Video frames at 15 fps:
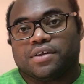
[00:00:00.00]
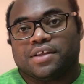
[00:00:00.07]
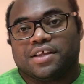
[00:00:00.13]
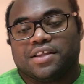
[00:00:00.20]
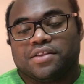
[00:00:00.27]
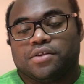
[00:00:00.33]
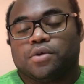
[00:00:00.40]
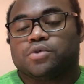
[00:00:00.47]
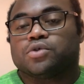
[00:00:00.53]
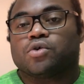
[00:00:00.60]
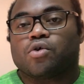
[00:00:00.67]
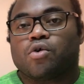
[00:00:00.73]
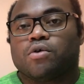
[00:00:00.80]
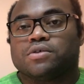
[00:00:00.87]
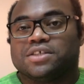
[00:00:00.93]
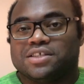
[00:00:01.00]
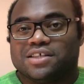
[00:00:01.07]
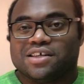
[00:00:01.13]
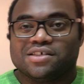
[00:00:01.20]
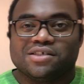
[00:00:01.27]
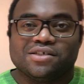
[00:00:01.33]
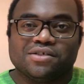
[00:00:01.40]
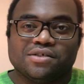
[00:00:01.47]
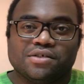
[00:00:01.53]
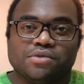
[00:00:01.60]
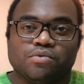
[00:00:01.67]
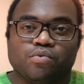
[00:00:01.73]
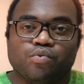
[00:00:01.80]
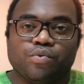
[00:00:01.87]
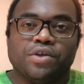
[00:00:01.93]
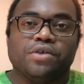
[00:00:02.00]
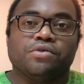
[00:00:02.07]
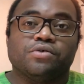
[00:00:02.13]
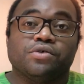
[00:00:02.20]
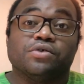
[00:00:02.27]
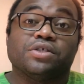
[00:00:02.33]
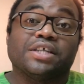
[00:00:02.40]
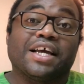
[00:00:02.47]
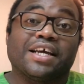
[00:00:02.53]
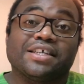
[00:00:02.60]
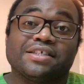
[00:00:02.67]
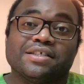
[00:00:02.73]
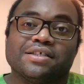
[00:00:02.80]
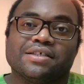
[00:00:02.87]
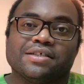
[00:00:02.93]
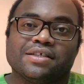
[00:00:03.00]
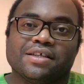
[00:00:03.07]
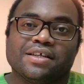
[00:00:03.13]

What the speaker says: and those are all deductions when you do your taxes.